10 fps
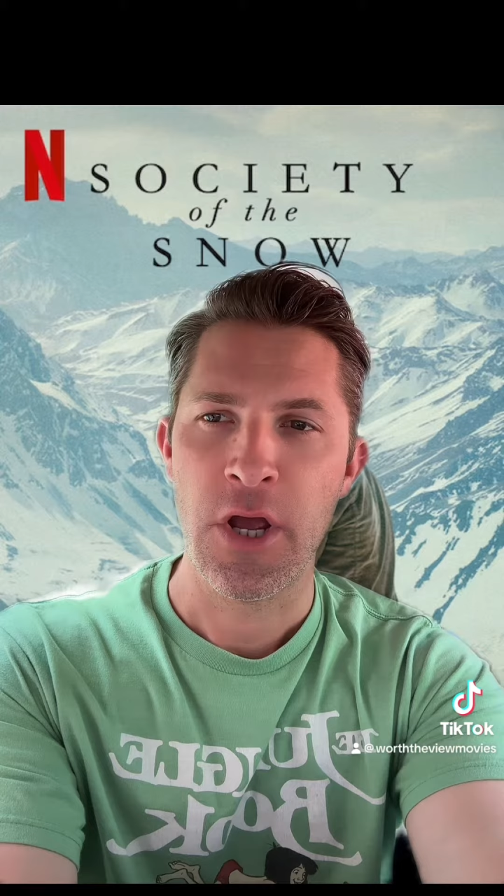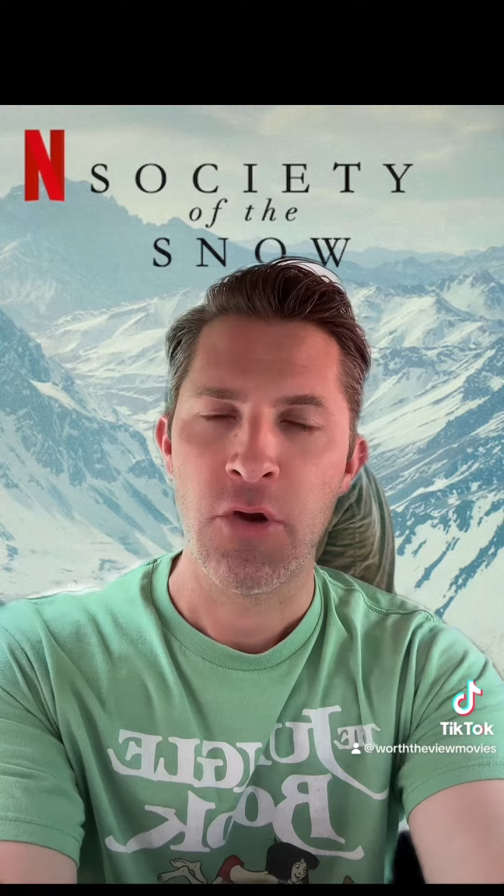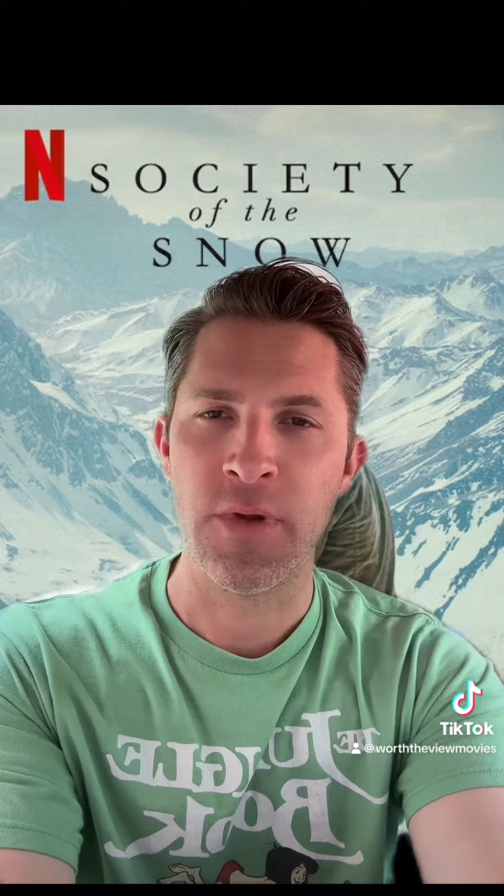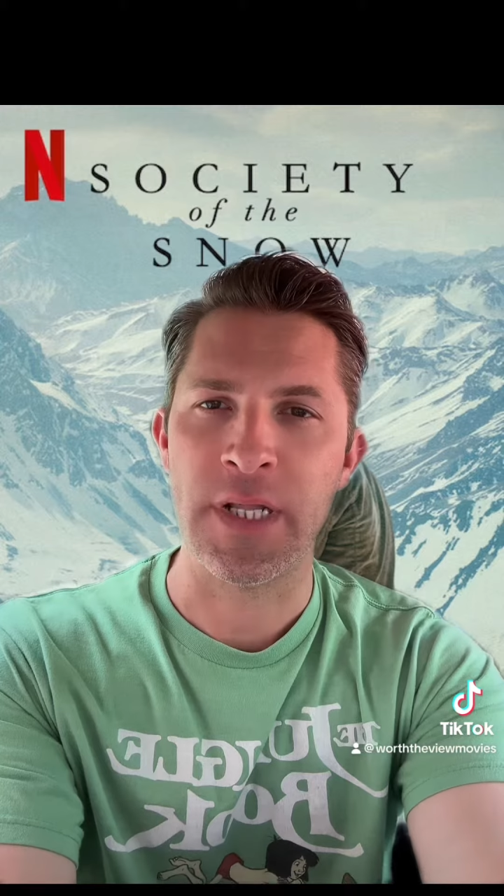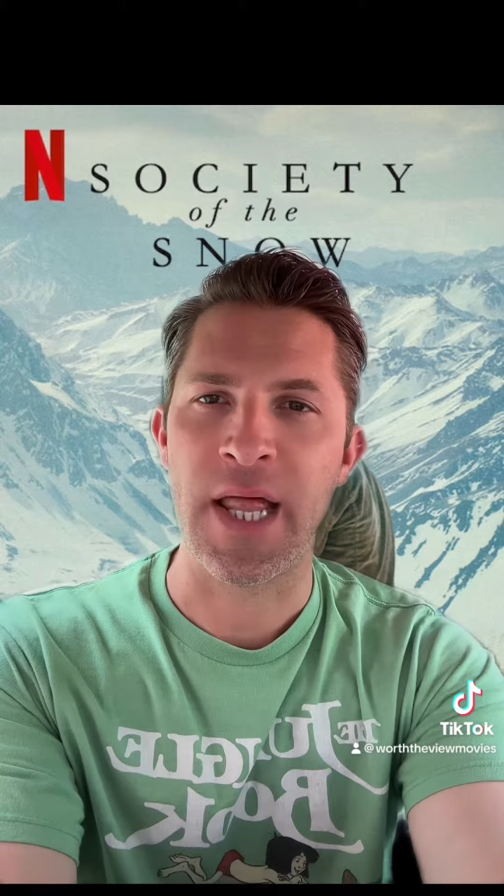
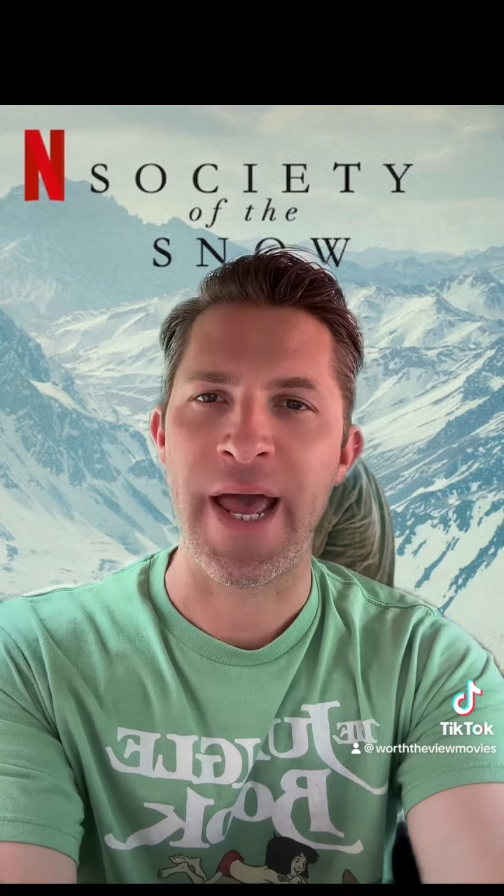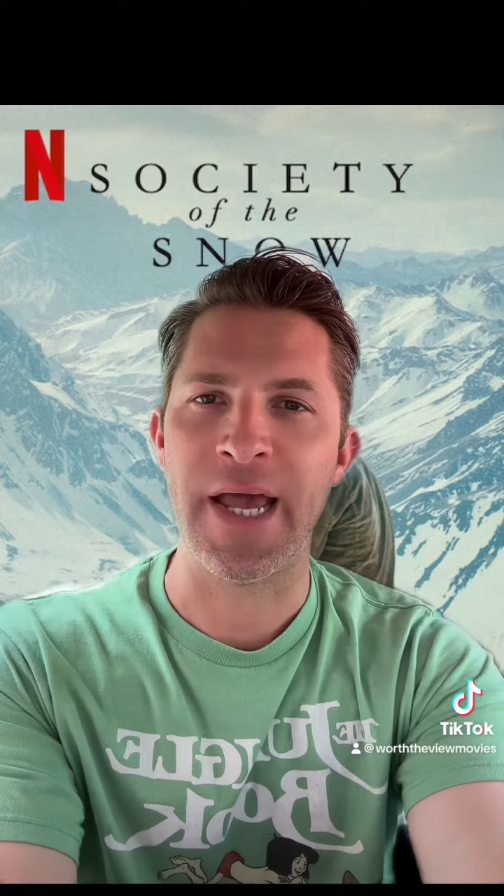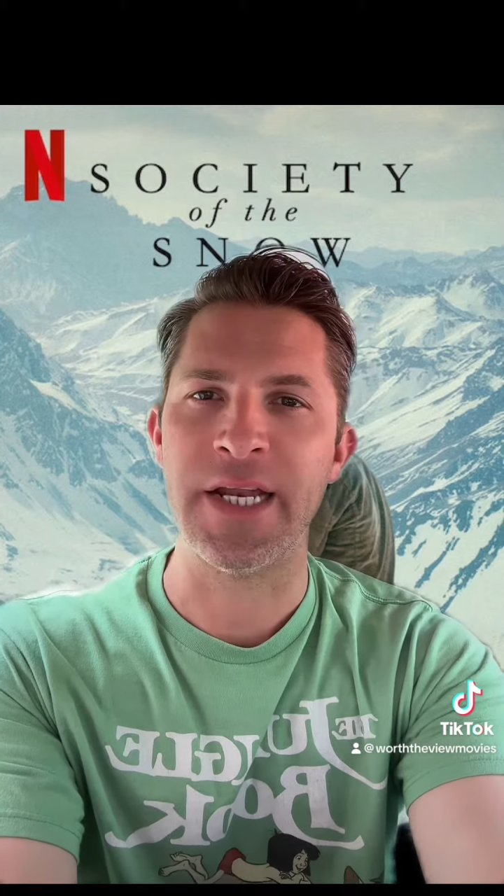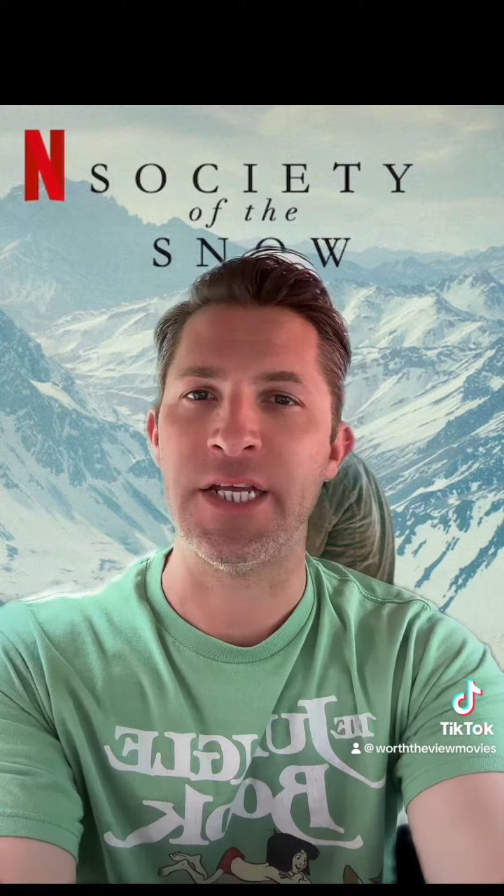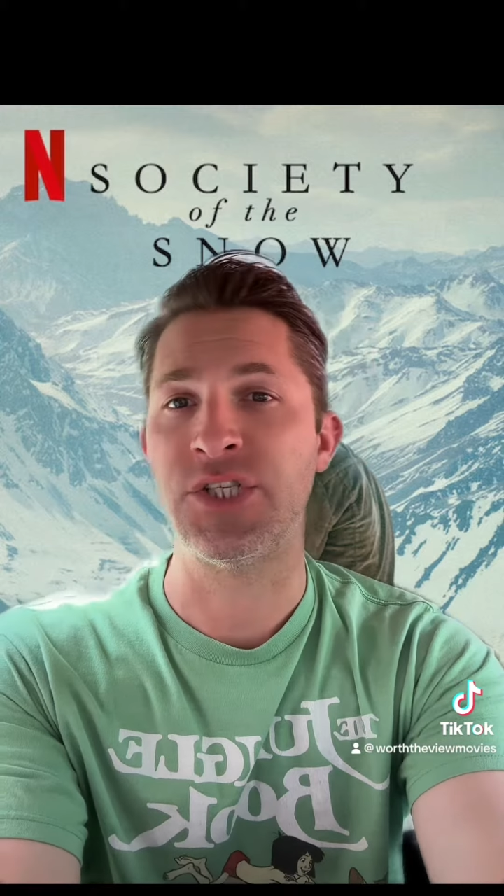rely on
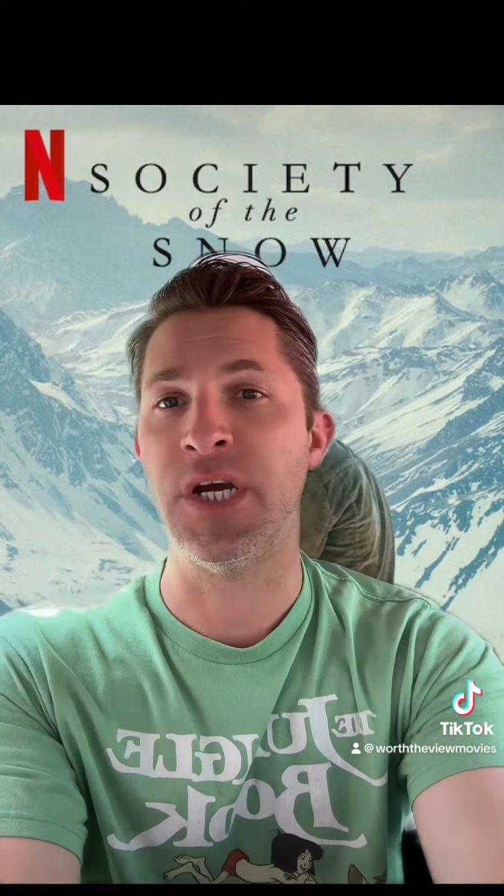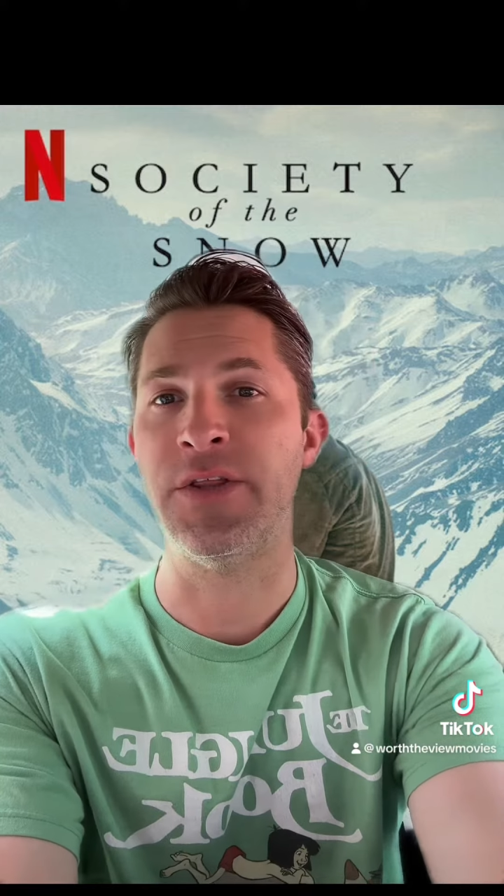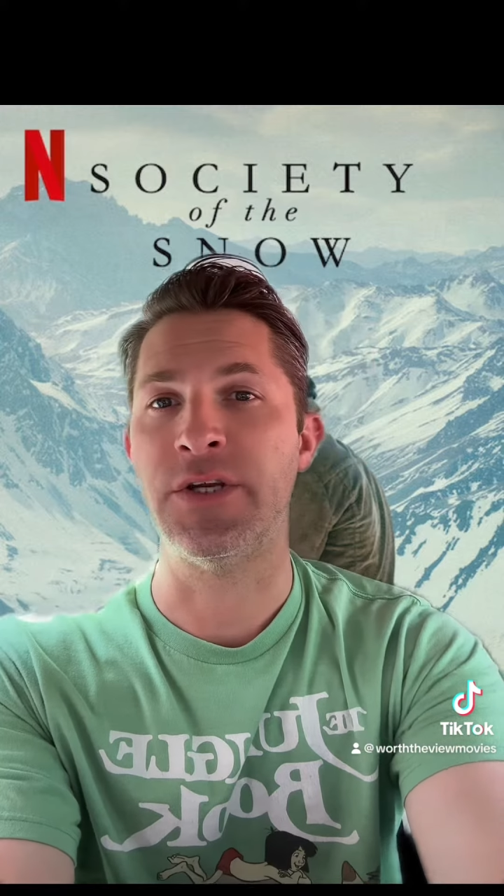each other